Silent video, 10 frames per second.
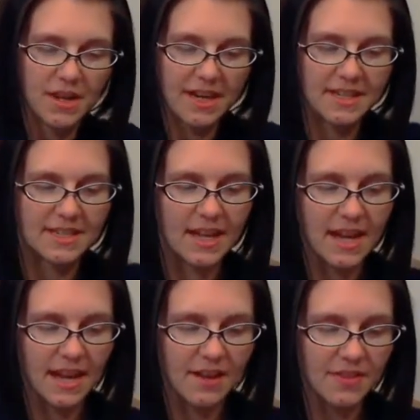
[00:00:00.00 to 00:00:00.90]
The next
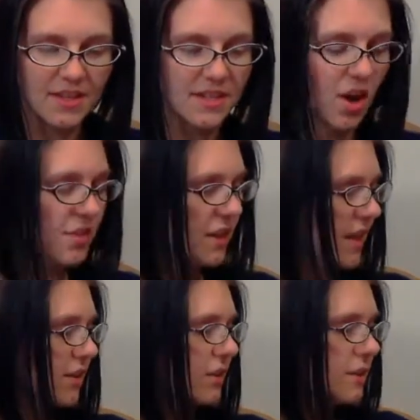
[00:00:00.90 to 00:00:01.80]
thing that's on the
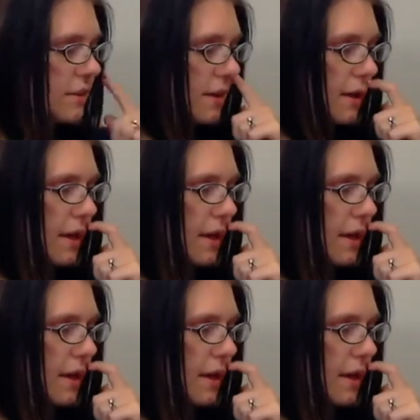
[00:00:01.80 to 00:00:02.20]
needles